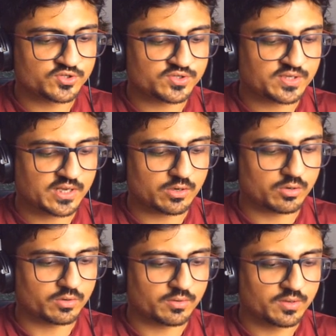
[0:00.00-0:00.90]
sell
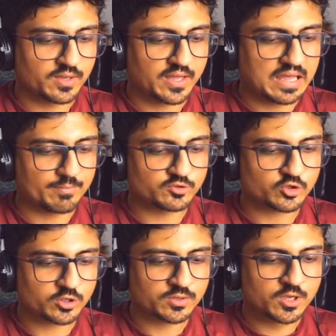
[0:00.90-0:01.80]
on
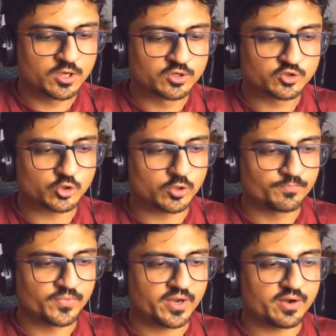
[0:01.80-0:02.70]
Amazon?
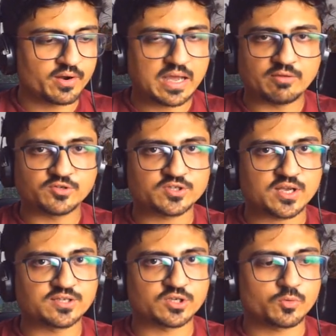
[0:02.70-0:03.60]
So here I have just
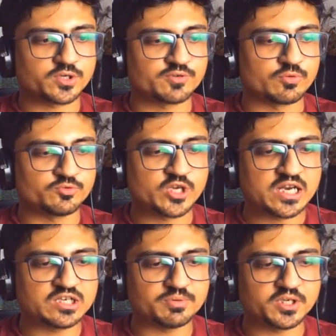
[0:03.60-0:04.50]
asked a question from
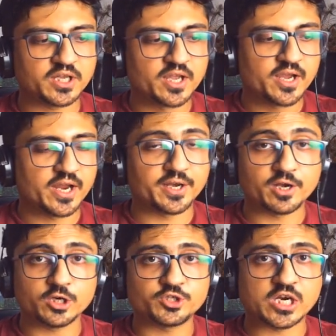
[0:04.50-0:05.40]
ChatGPT and
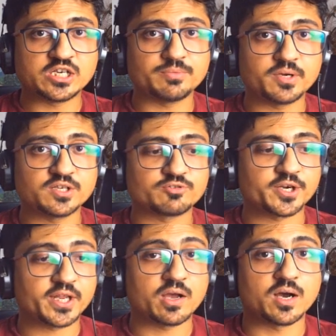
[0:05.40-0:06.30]
here ChatGPT is
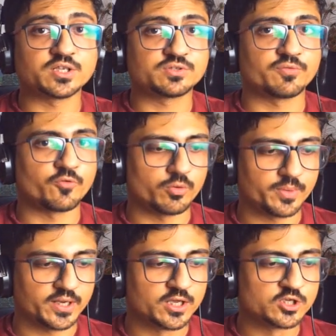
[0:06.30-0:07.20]
writing answer for
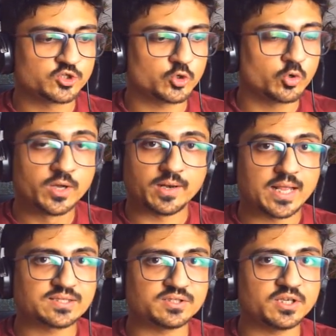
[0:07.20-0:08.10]
me. So
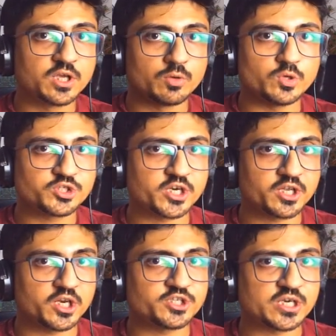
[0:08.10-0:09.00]
let's see which
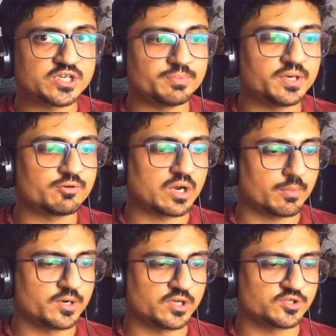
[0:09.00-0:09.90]
category ChatGPT
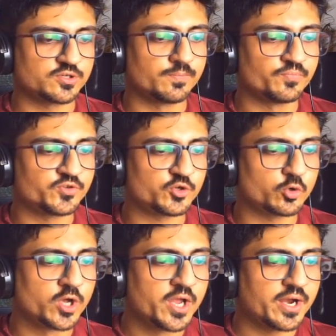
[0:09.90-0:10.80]
recommends us.
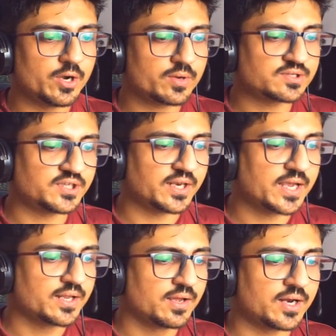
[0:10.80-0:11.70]
So here you can see
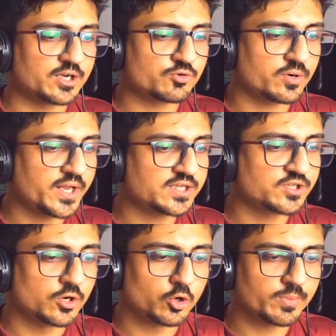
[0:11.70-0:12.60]
that
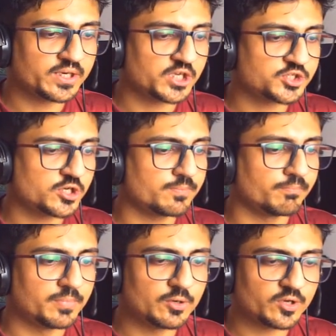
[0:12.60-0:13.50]
electronics, home and kitchen,
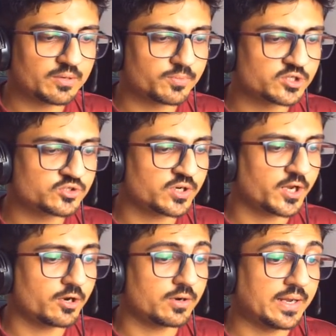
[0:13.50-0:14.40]
beauty and personal
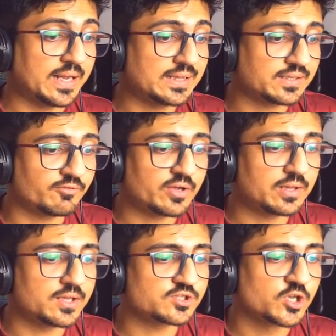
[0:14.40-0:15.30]
care, health and
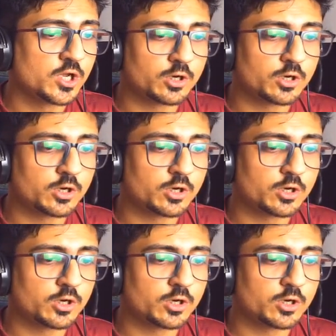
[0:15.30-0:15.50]
wellness,